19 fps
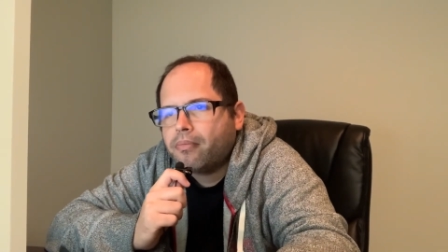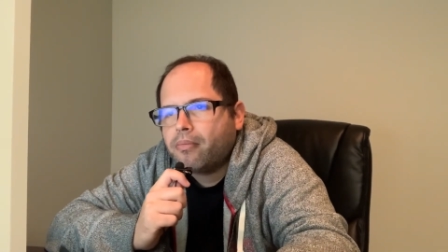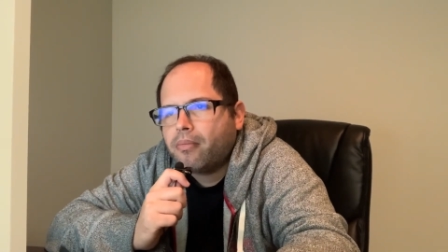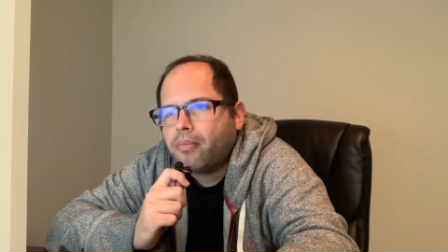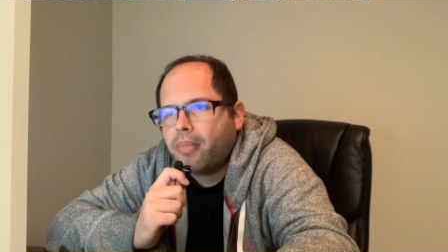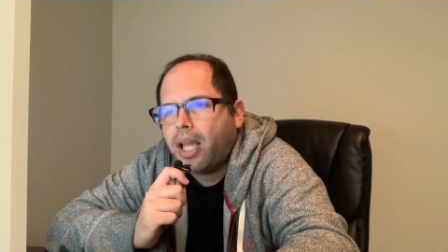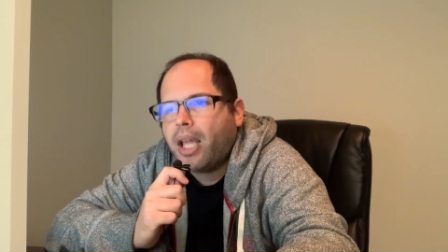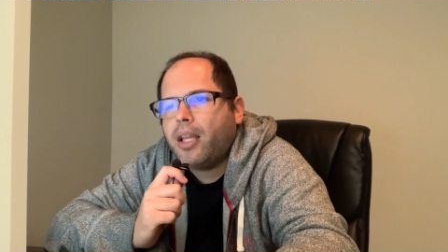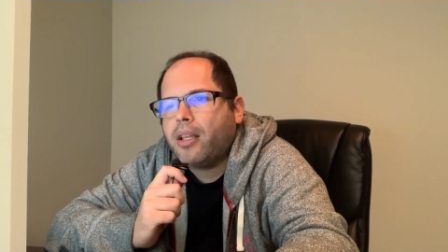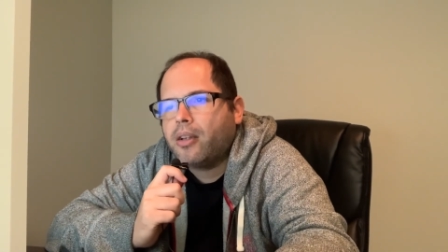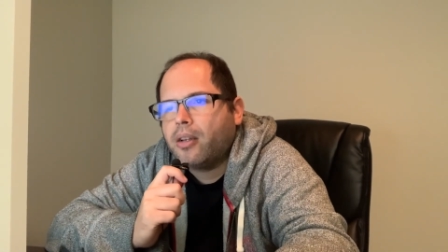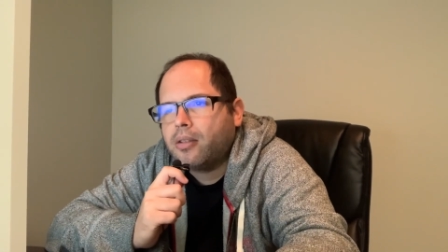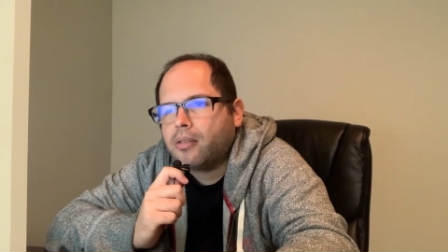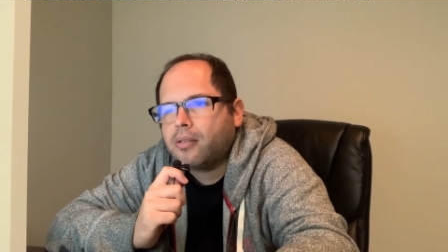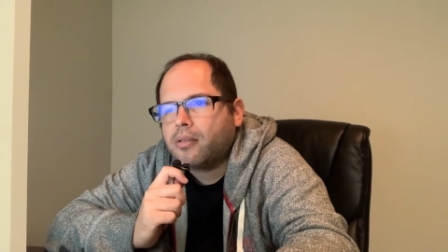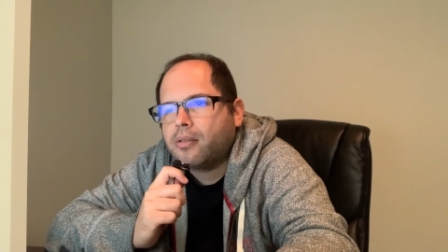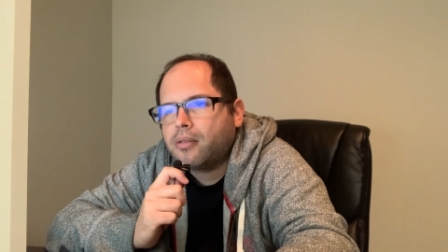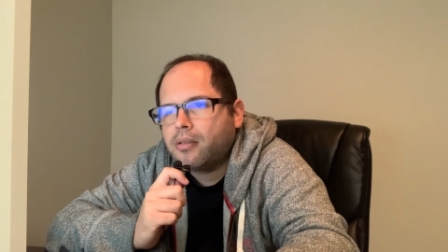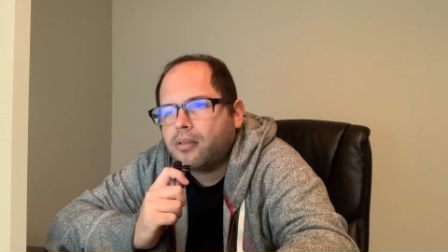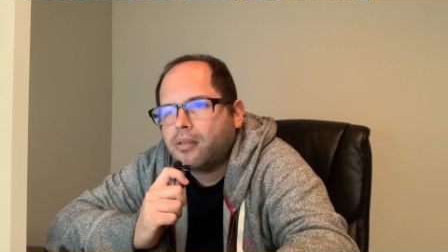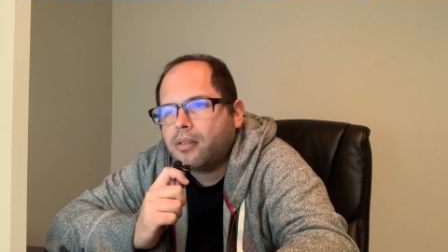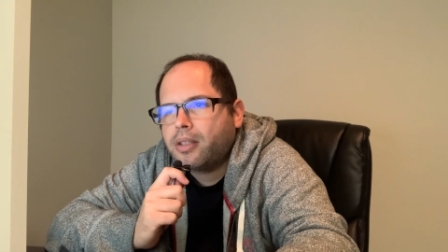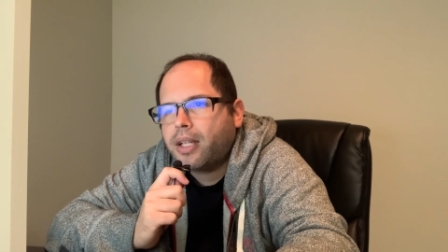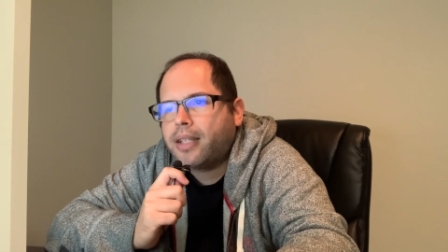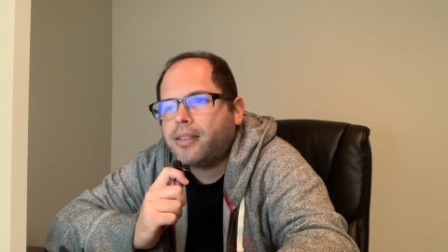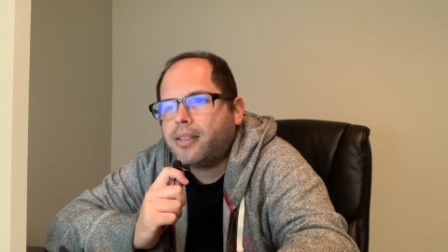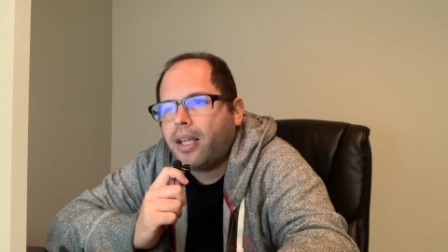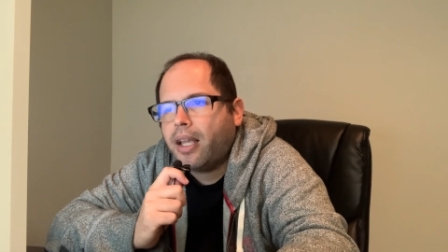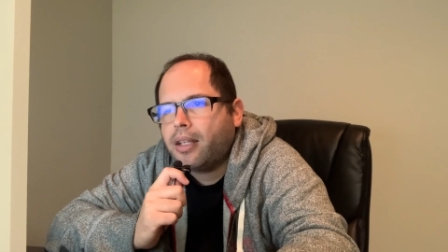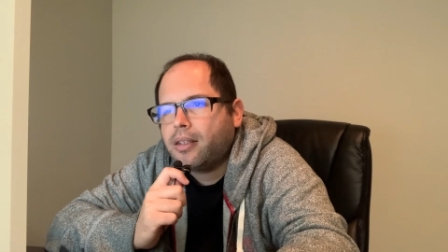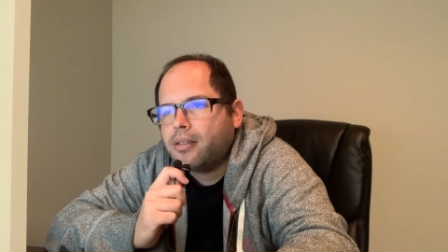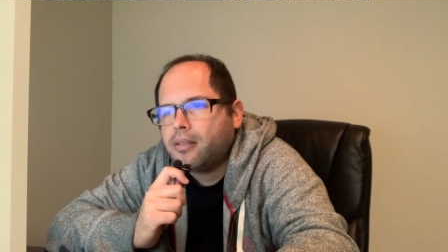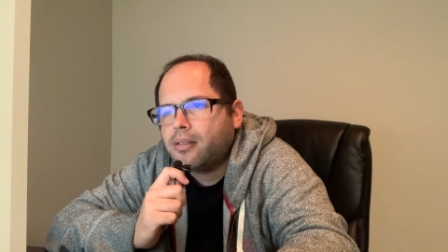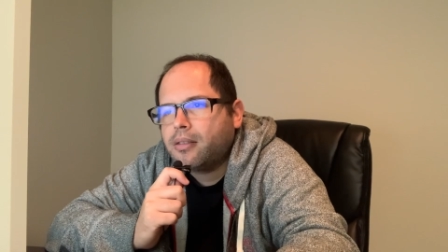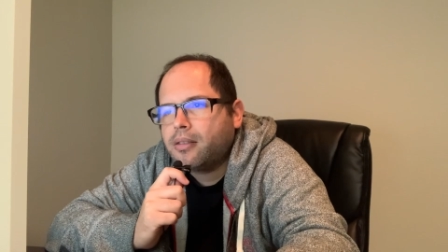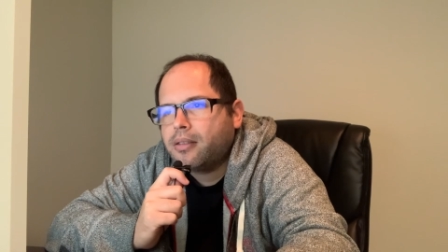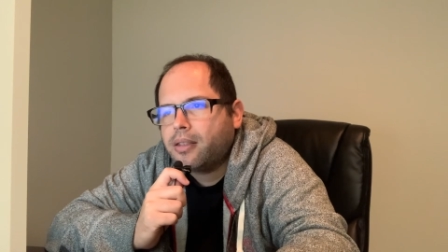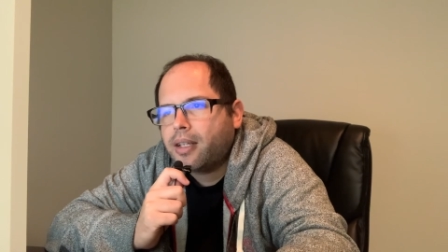bacon. That's it.
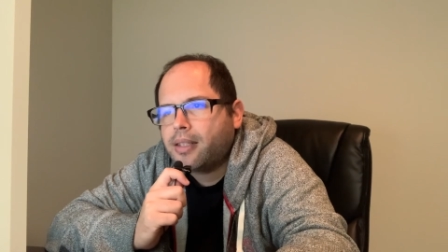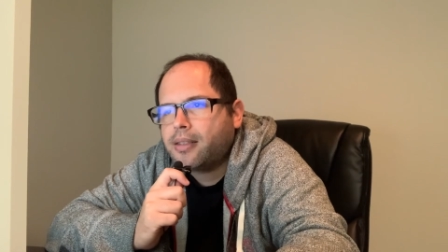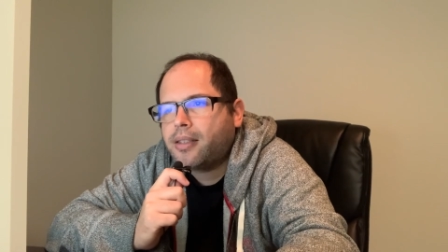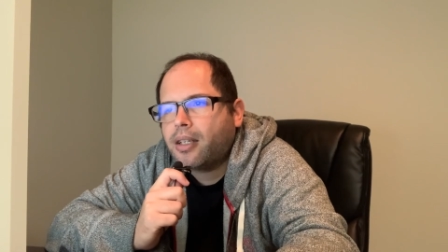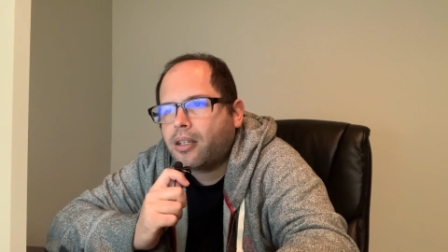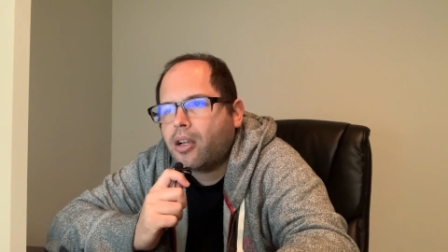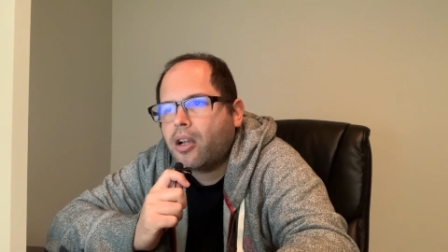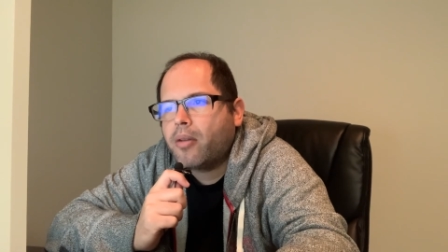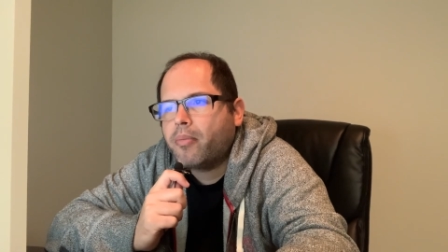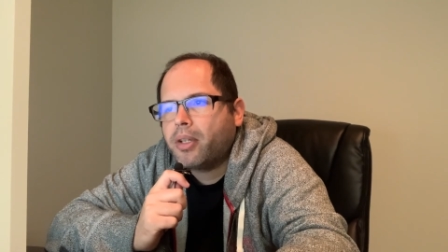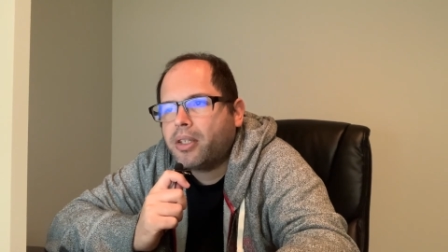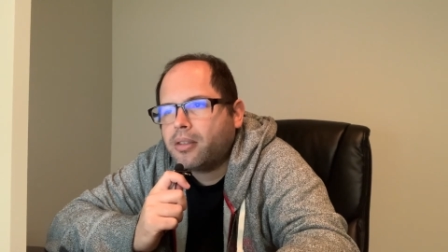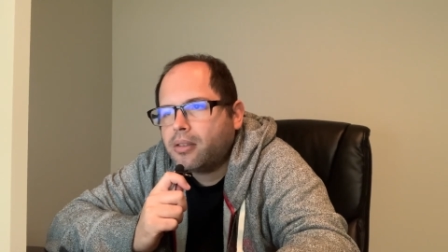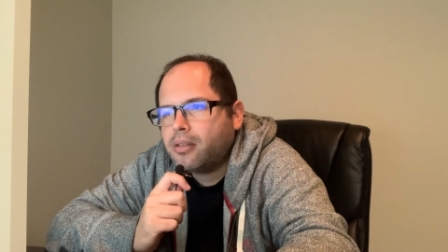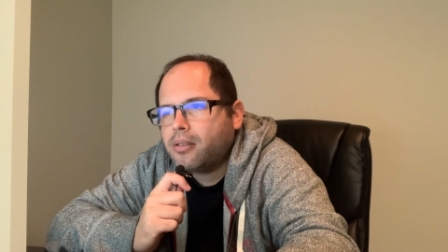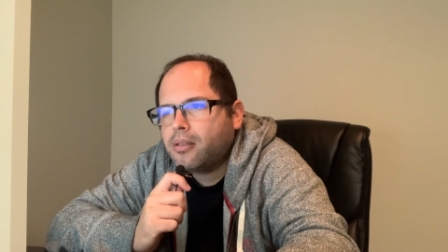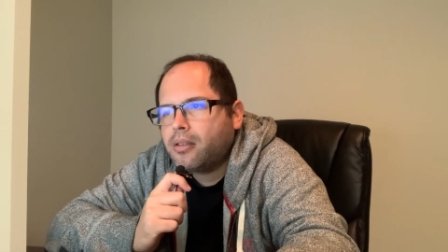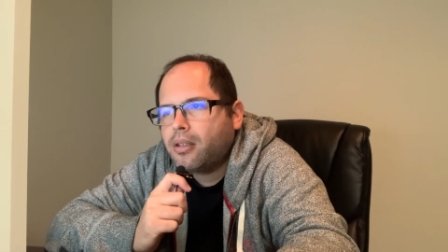That's the comment.